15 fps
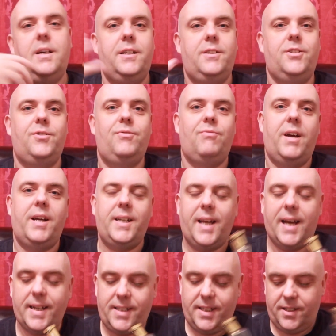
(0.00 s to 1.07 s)
It's just
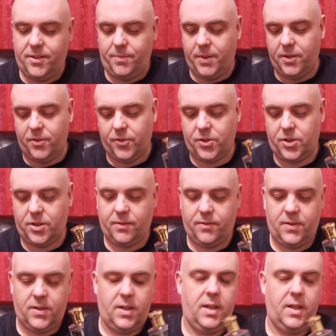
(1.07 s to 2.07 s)
radiating. It's beautiful stuff.